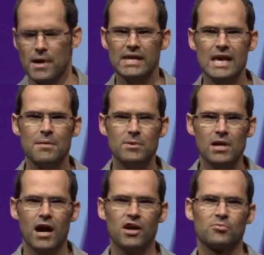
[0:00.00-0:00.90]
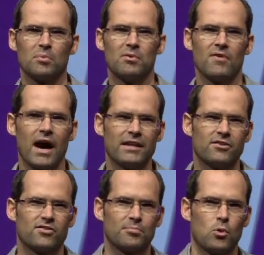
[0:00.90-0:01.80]
Many APIs were provided
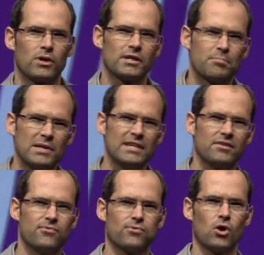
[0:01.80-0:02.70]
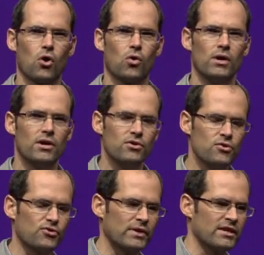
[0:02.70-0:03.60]
to support the peak and flow
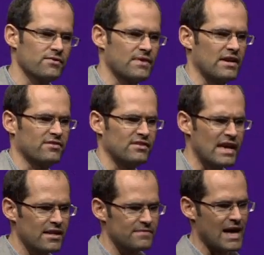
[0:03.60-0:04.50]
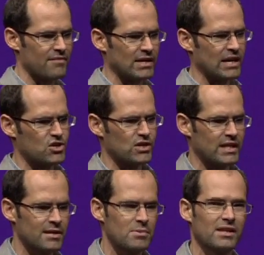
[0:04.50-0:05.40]
user interface, native navigation,
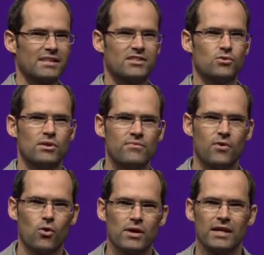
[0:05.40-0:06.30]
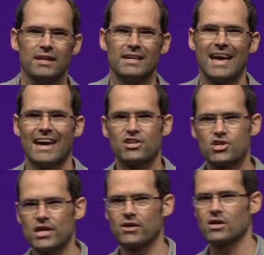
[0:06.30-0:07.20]
and the ability to invoke and
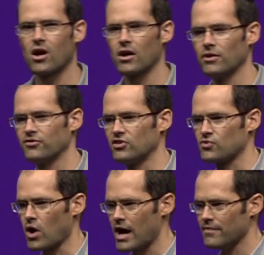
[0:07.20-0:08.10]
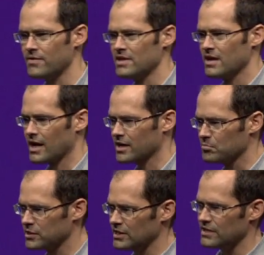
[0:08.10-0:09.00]
share cards to drive a
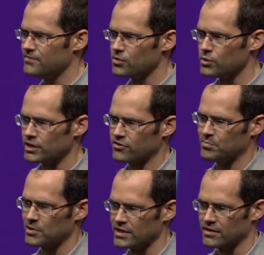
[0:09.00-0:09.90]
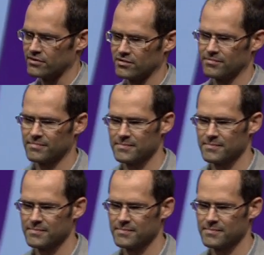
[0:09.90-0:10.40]
completely fluid experience.